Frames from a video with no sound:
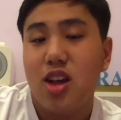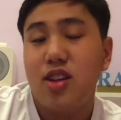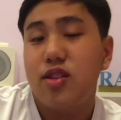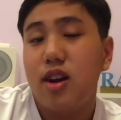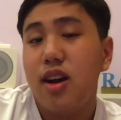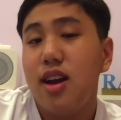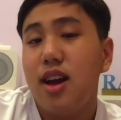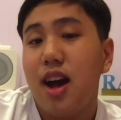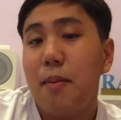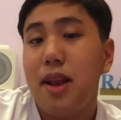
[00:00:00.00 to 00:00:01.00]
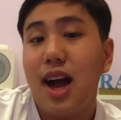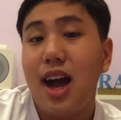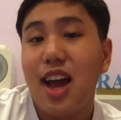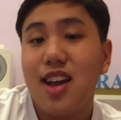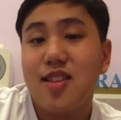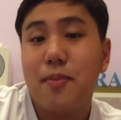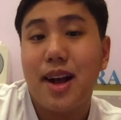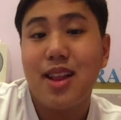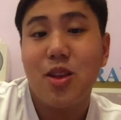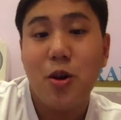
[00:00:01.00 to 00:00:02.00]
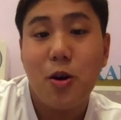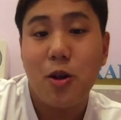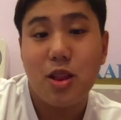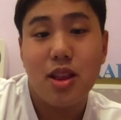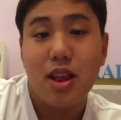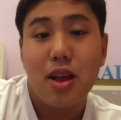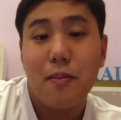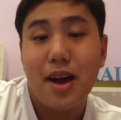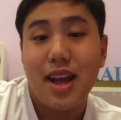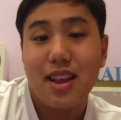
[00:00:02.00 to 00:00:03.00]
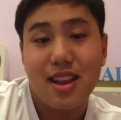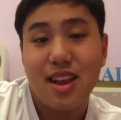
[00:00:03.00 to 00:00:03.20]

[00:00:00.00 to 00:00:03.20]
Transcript: Soy habla español, but